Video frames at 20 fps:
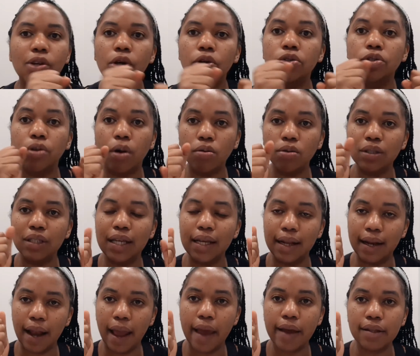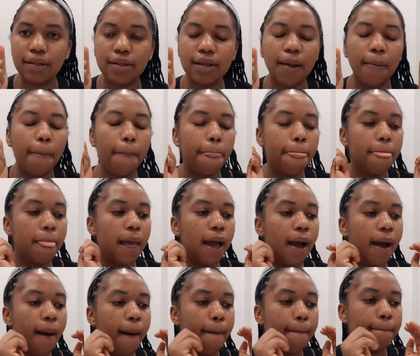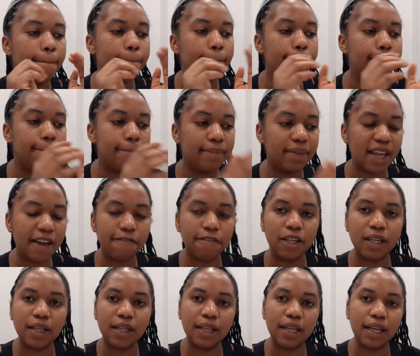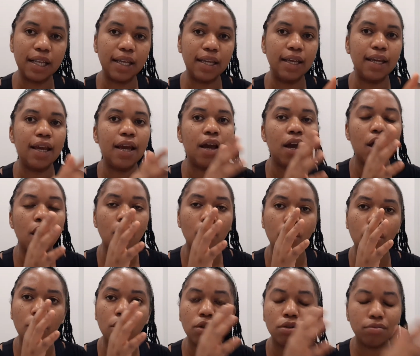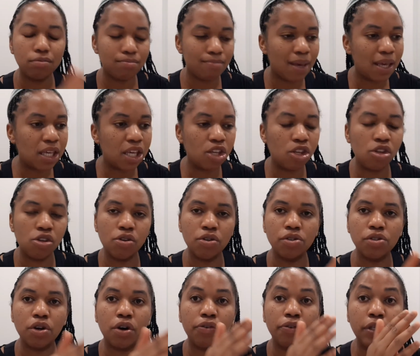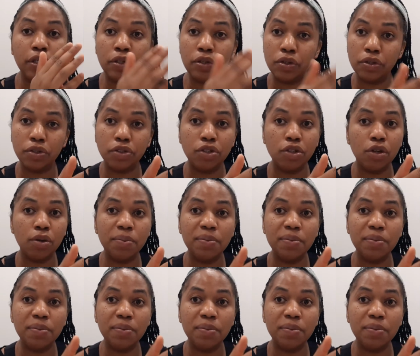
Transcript: don't neglect definitely making use of your YouTube.